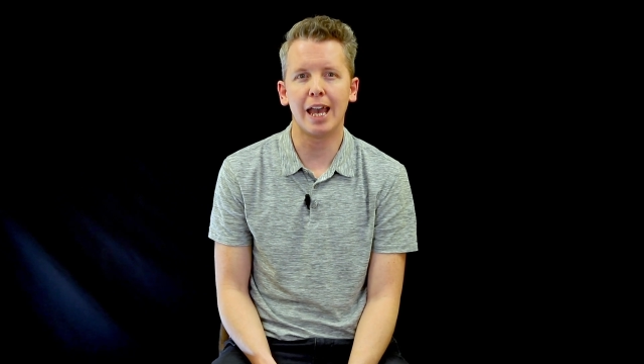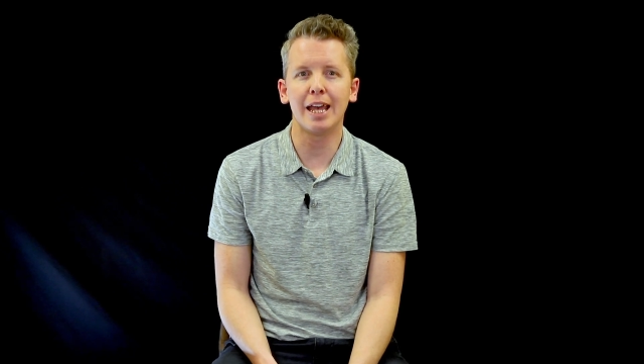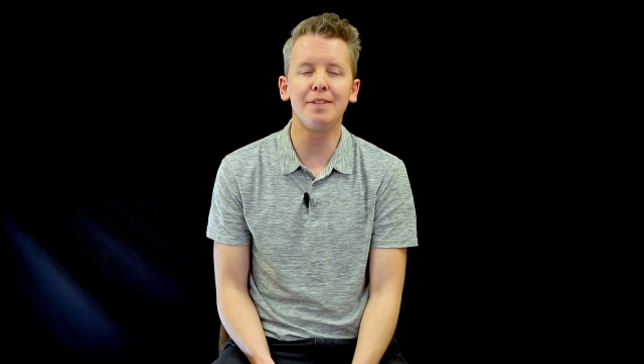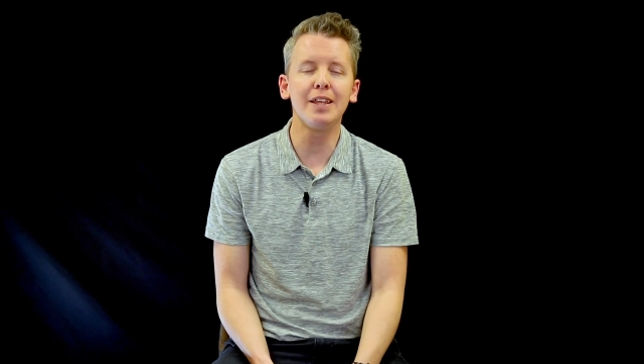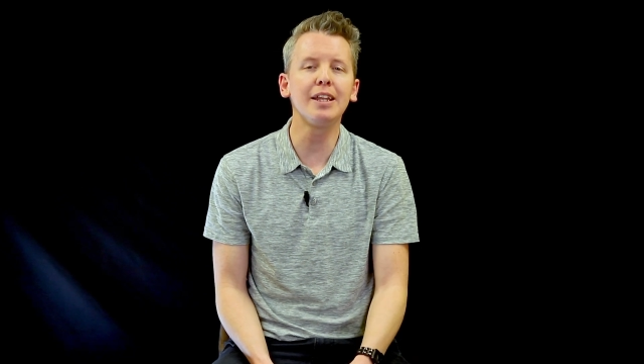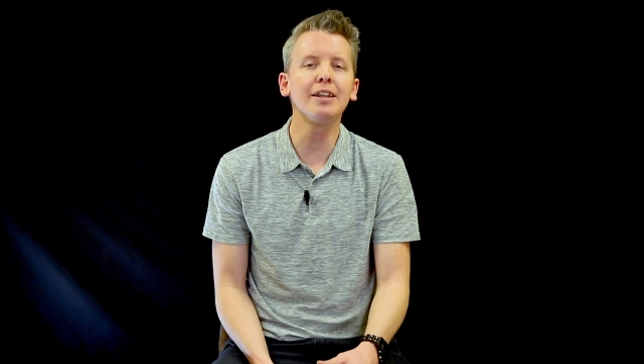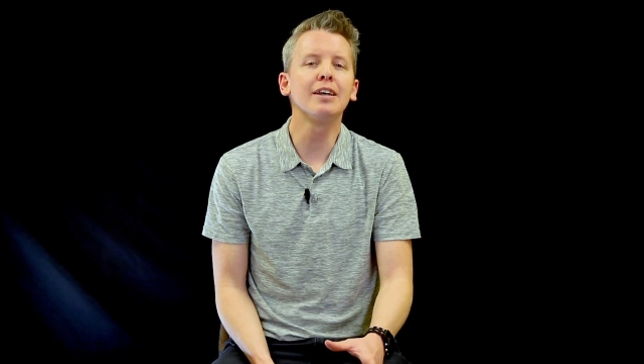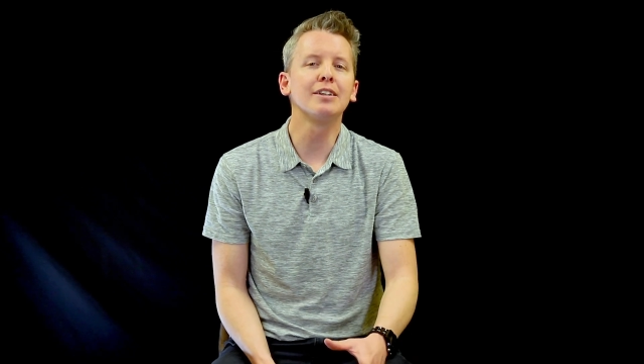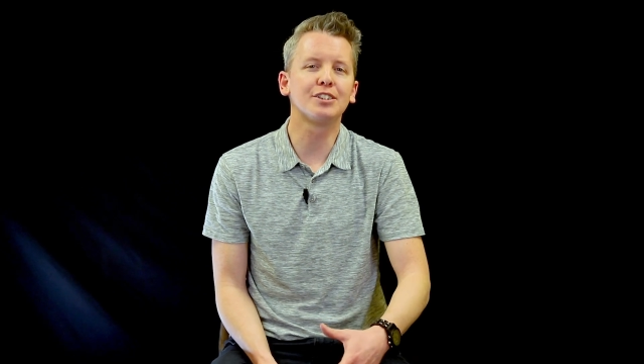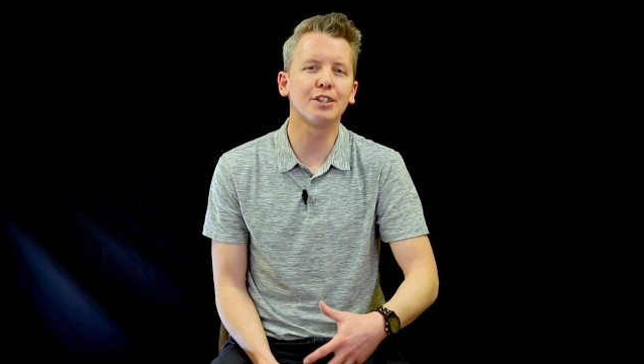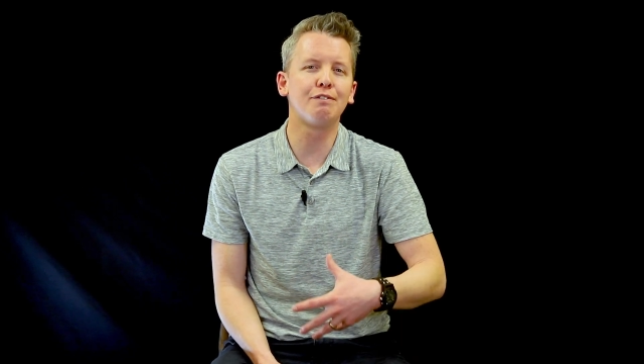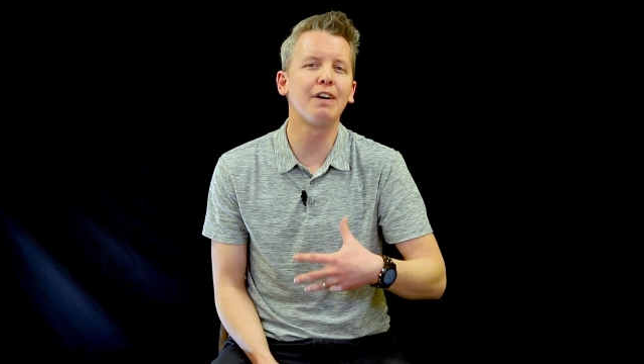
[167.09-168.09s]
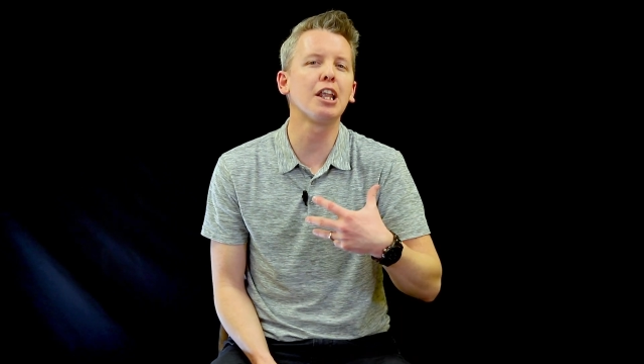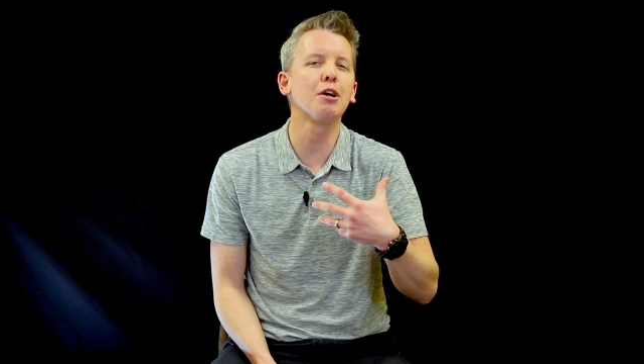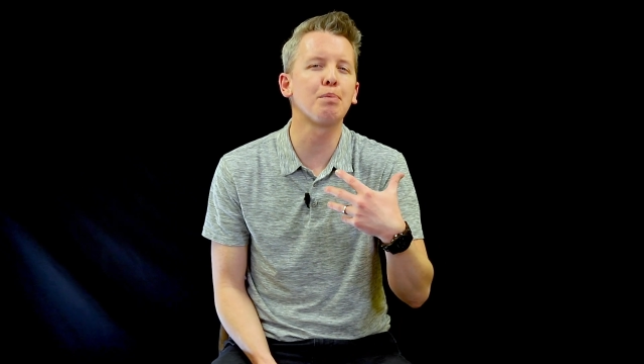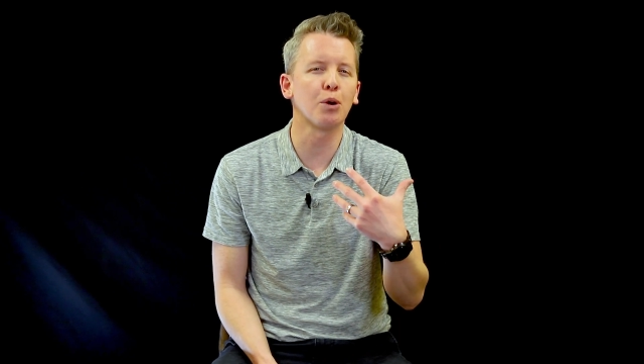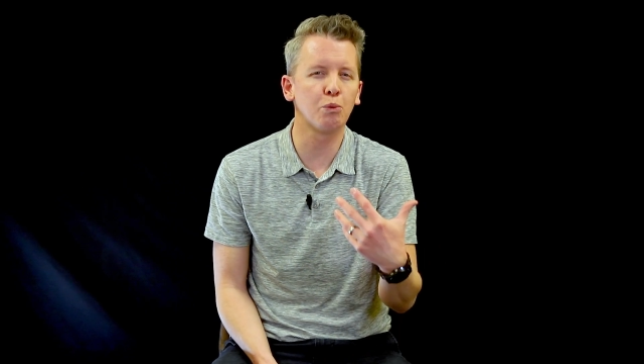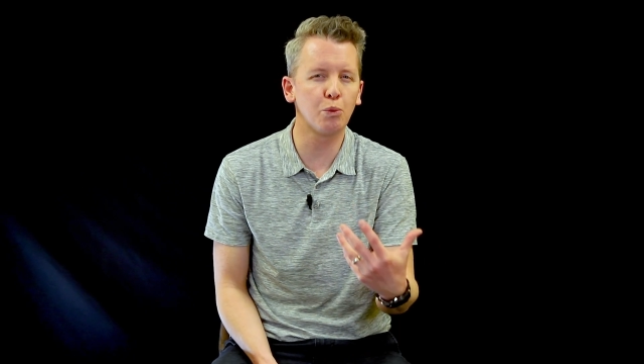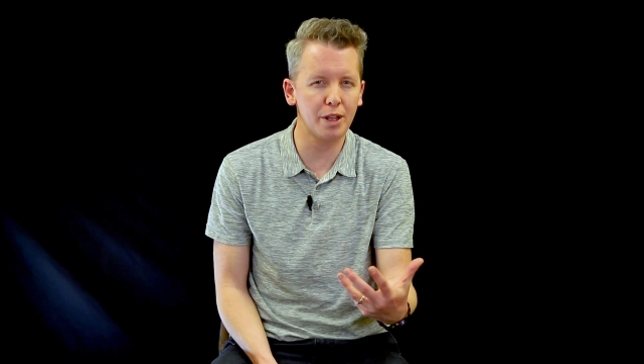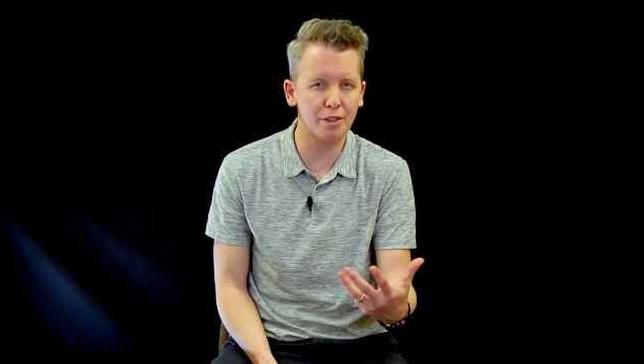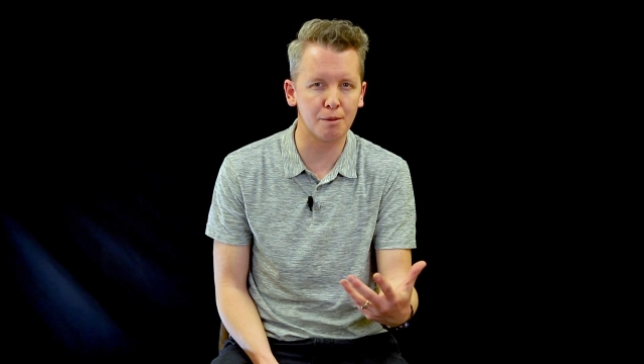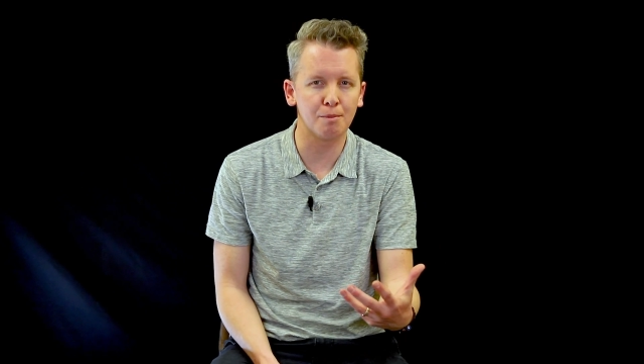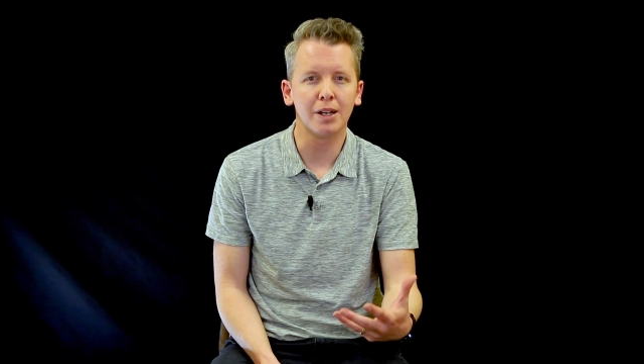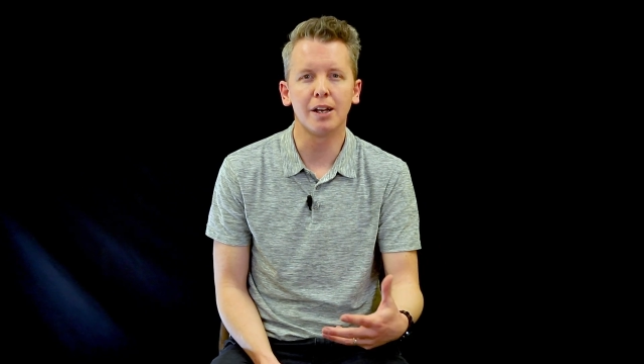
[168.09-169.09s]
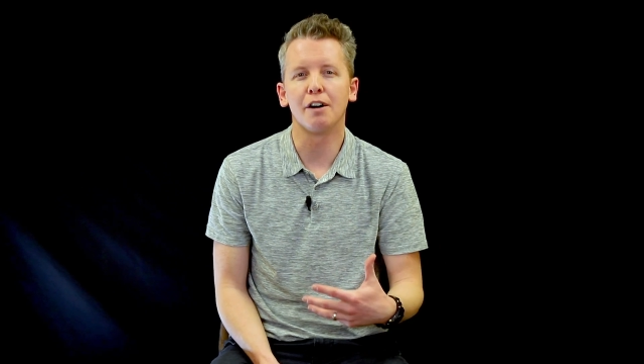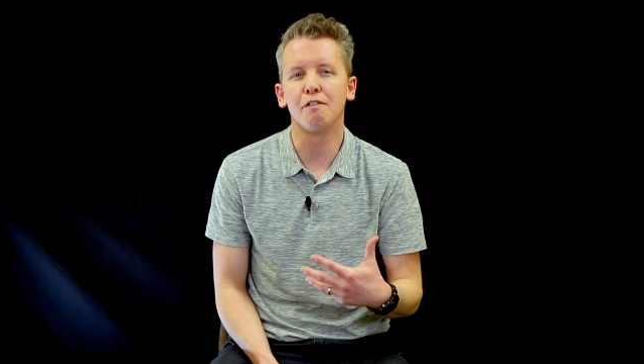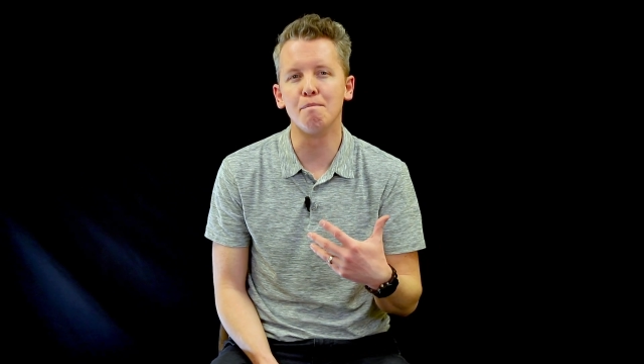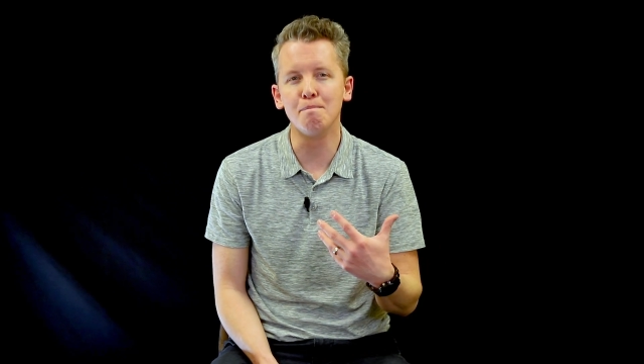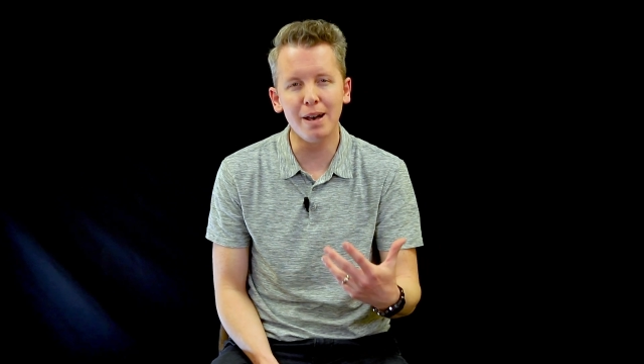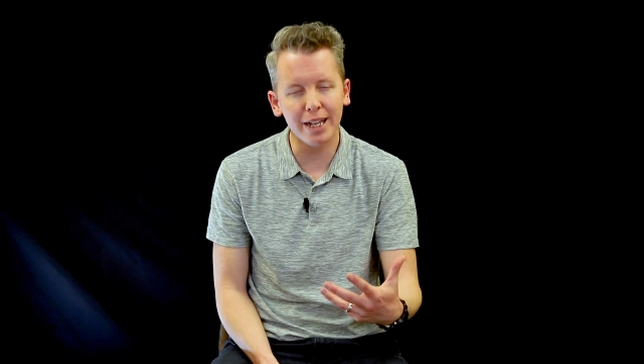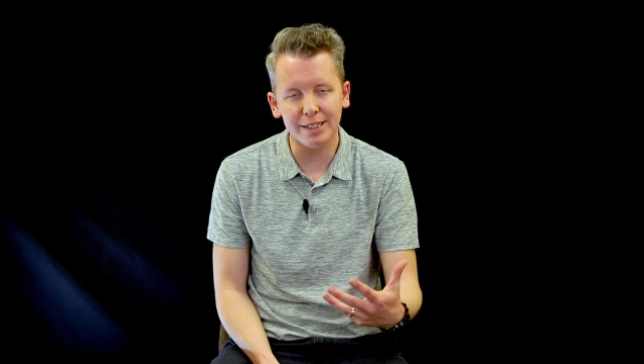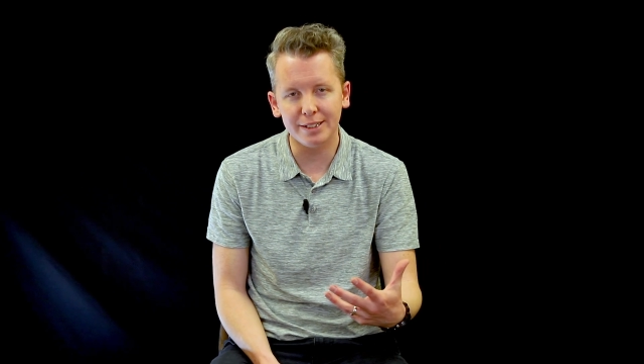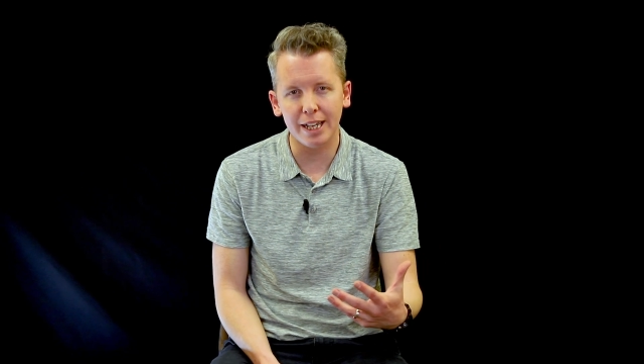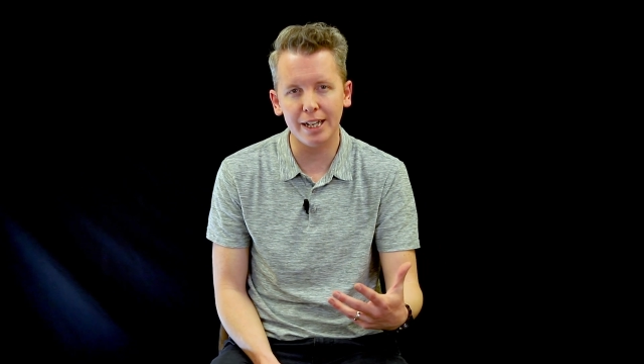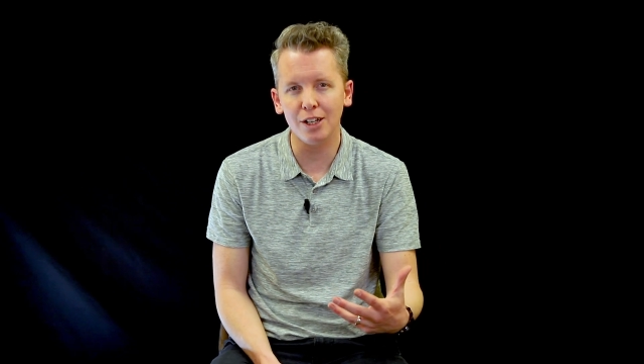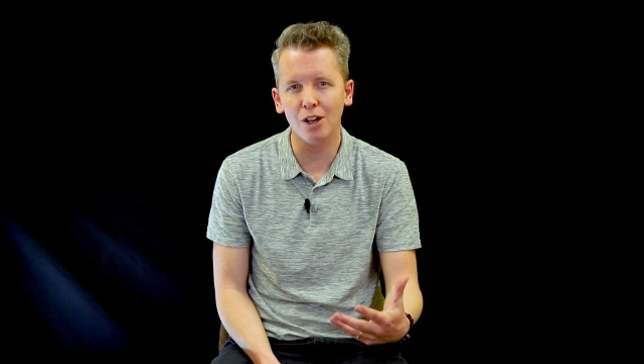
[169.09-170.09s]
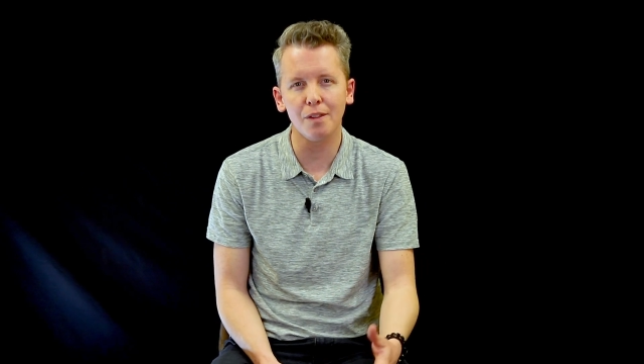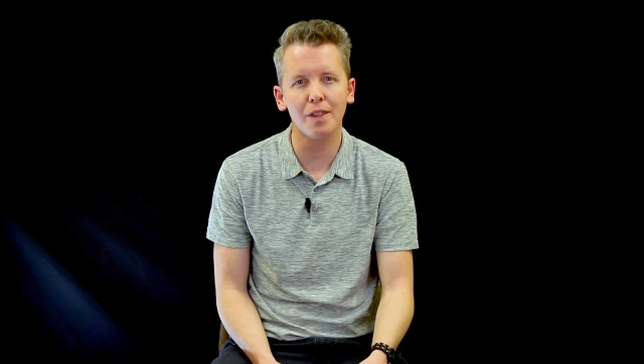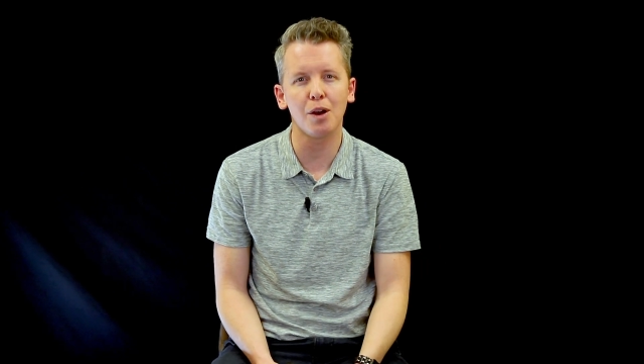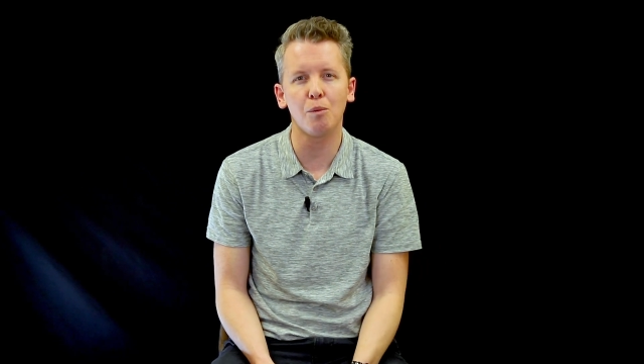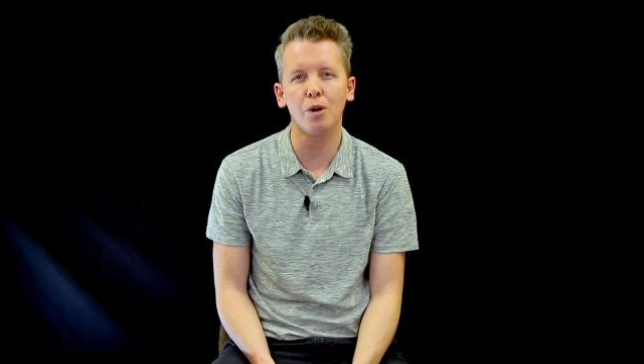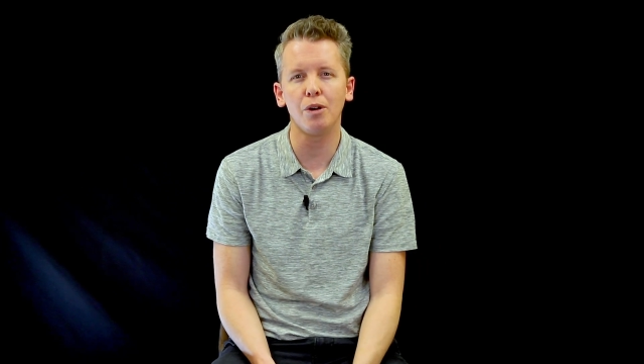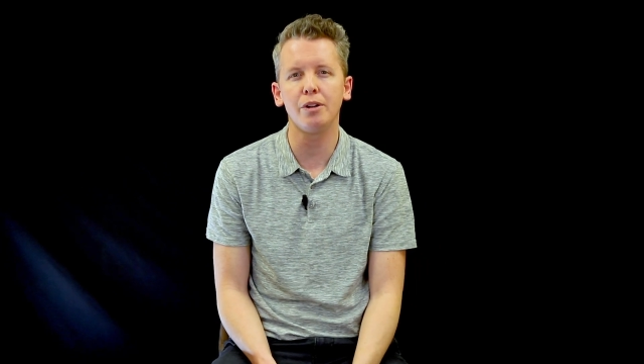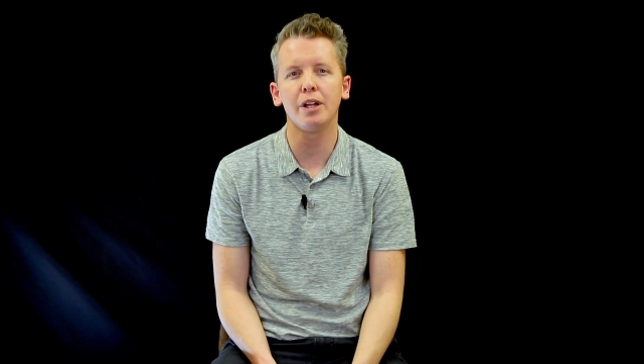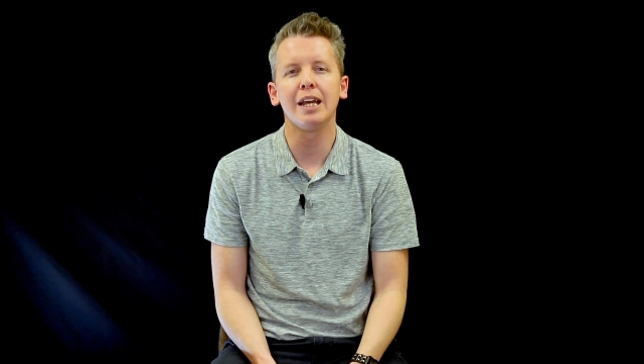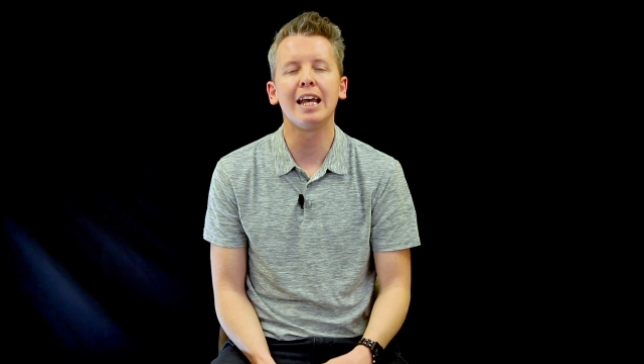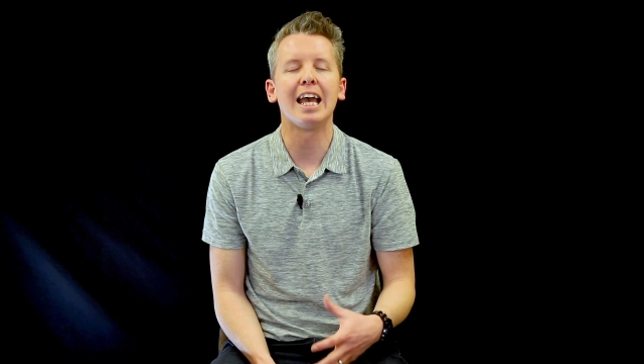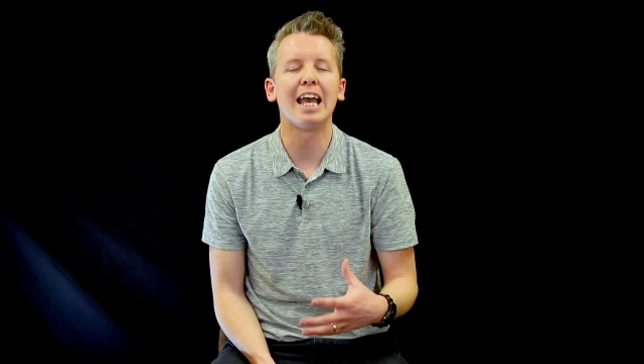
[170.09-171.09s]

And then develop a rhythm of meditating on that Word